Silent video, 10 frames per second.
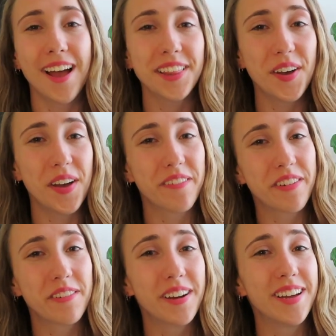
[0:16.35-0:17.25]
Hello
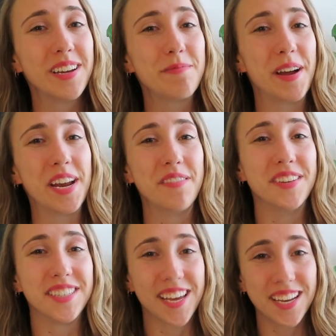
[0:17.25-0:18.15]
everyone, my name
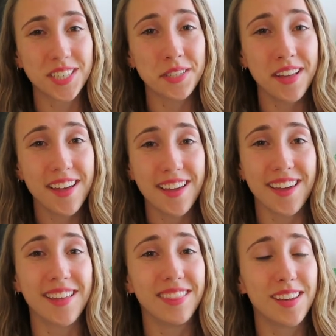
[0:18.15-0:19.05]
is Angela
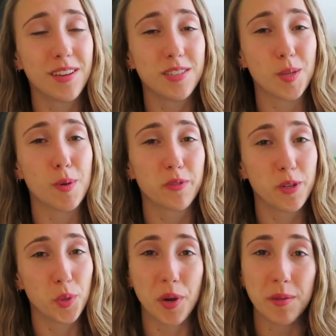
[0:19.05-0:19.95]
and thank you so much for
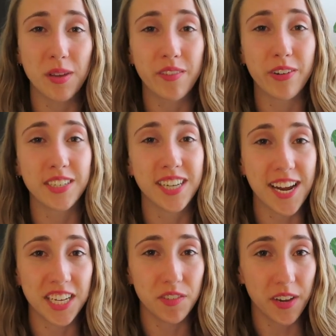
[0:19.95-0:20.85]
joining me for
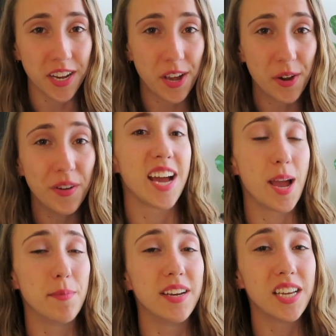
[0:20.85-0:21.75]
today's video.
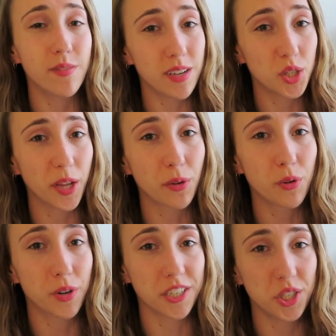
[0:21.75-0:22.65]
I'm an evangelical
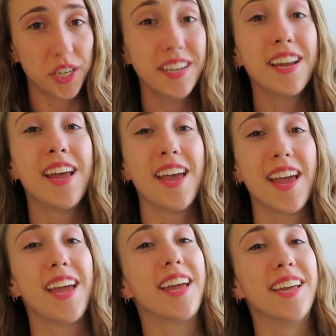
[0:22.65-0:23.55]
Christian
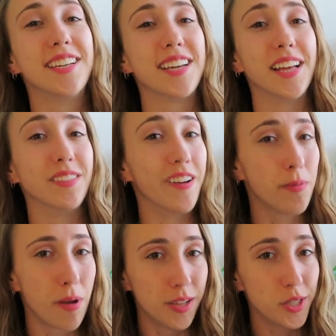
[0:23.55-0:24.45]
and I love
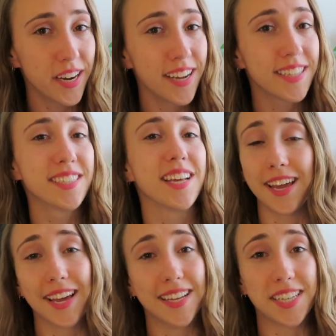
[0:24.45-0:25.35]
apologetics
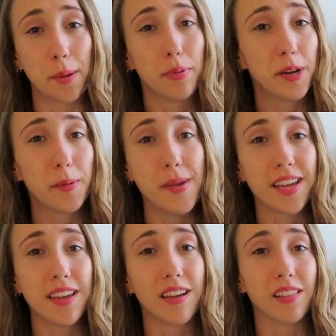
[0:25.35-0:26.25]
and I plan on
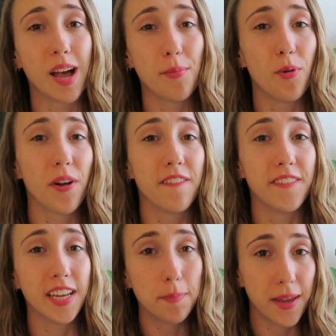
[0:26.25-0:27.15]
making a lot more
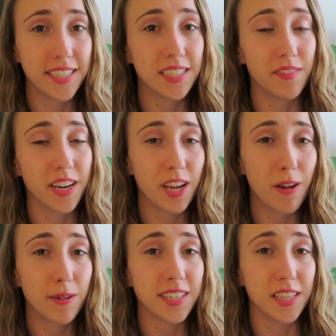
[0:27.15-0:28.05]
faith-based
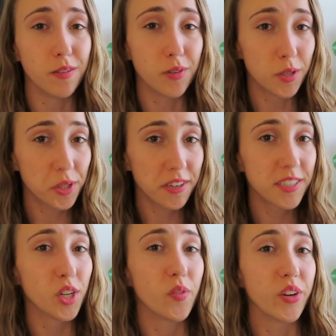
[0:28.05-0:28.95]
videos in the future,
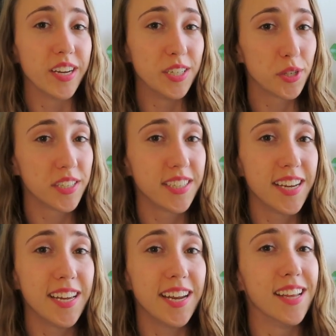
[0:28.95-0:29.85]
so if you're
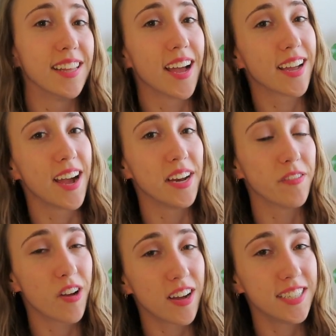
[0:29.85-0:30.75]
interested in that kind
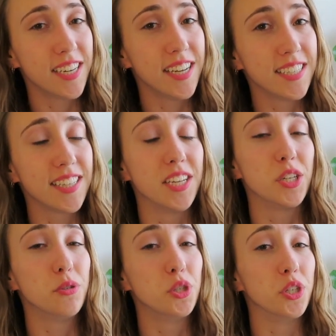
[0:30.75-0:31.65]
of content then
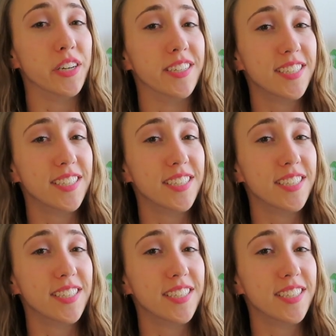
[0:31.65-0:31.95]
you should